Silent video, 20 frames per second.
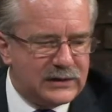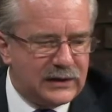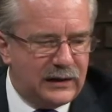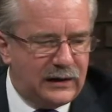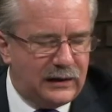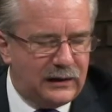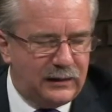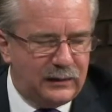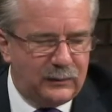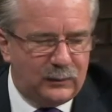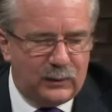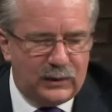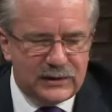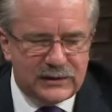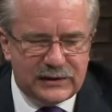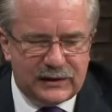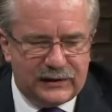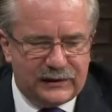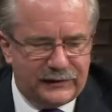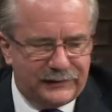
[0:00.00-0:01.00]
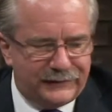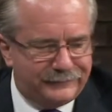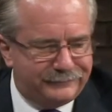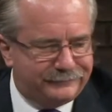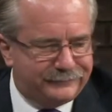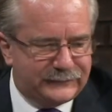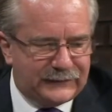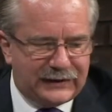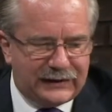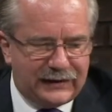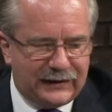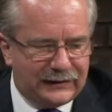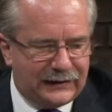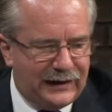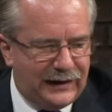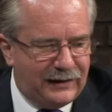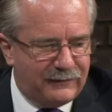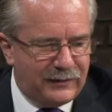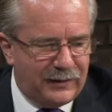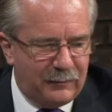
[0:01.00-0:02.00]
a was a
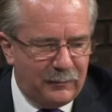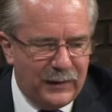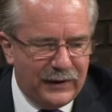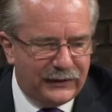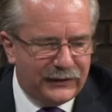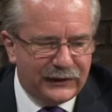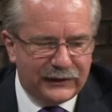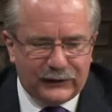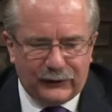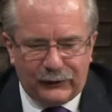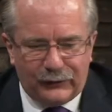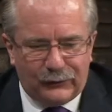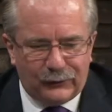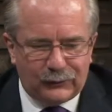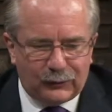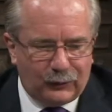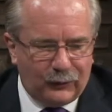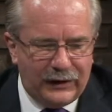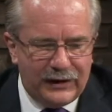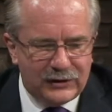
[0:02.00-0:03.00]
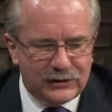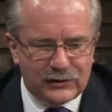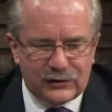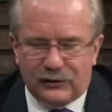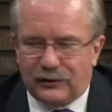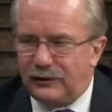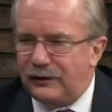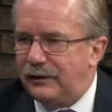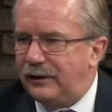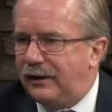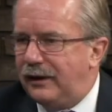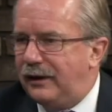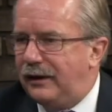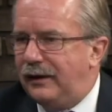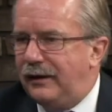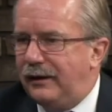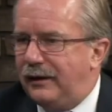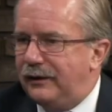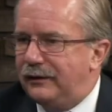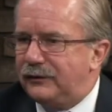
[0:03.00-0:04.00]
kind of a mythical creature,
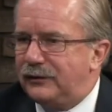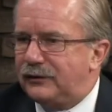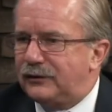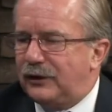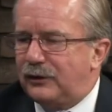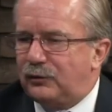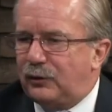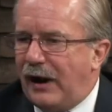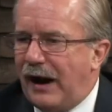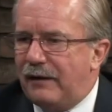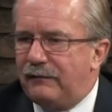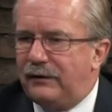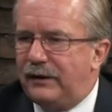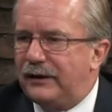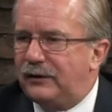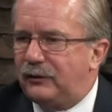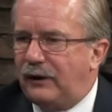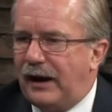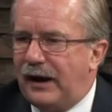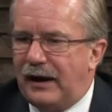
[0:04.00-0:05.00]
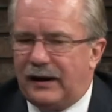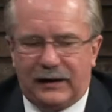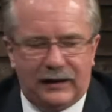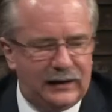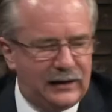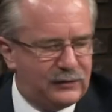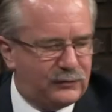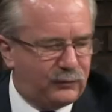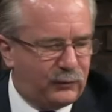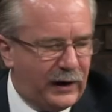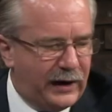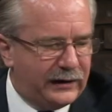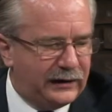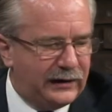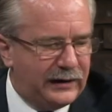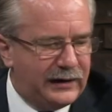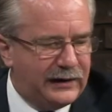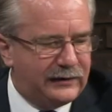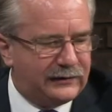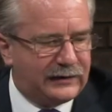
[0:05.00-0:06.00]
uh, just a traveling dragon. He's
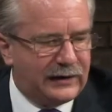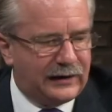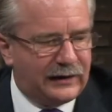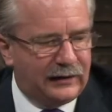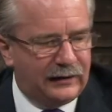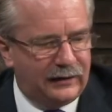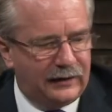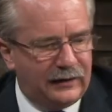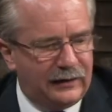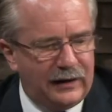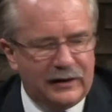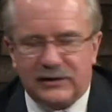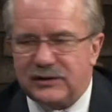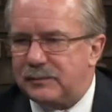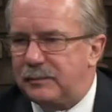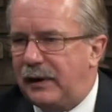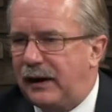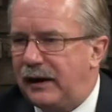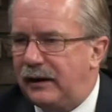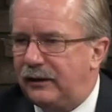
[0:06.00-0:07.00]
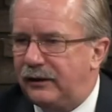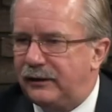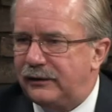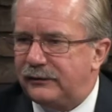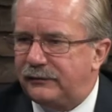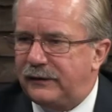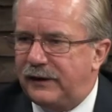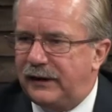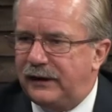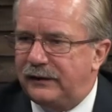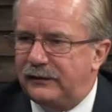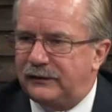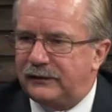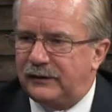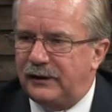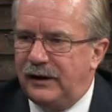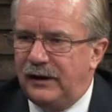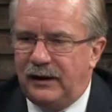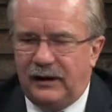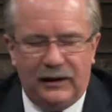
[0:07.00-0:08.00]
friendly. He's got a, a nice smile on his face.
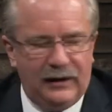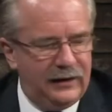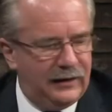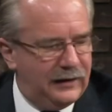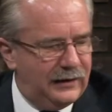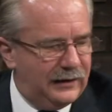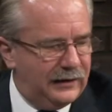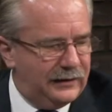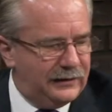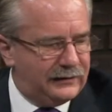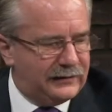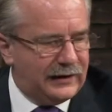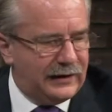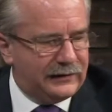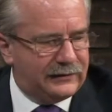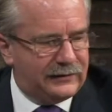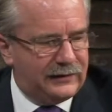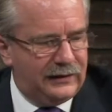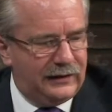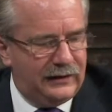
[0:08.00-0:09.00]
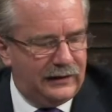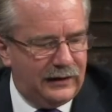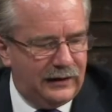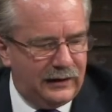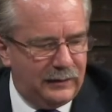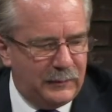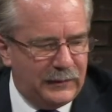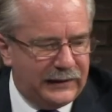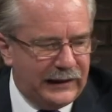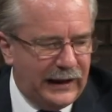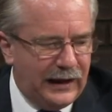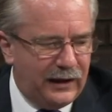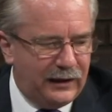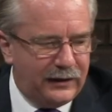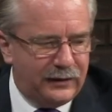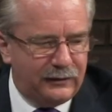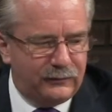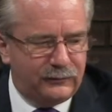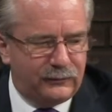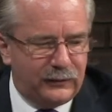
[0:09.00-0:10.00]
Uh, he's got the uh,
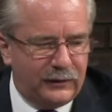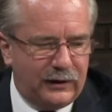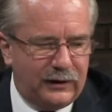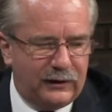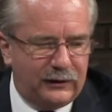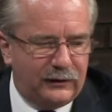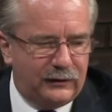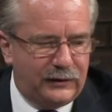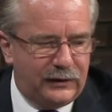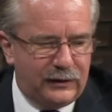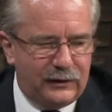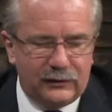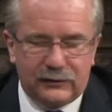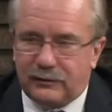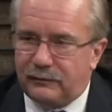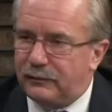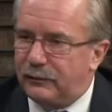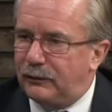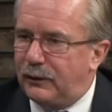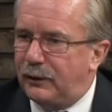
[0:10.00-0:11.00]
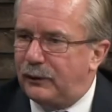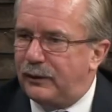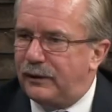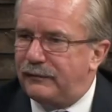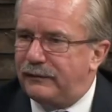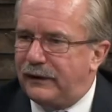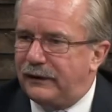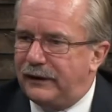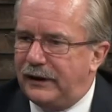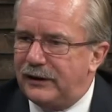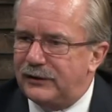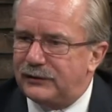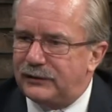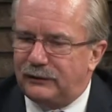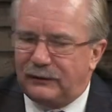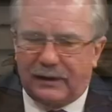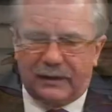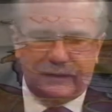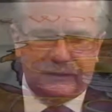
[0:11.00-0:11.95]
medallion for the 100 years of the Rotary Foundation around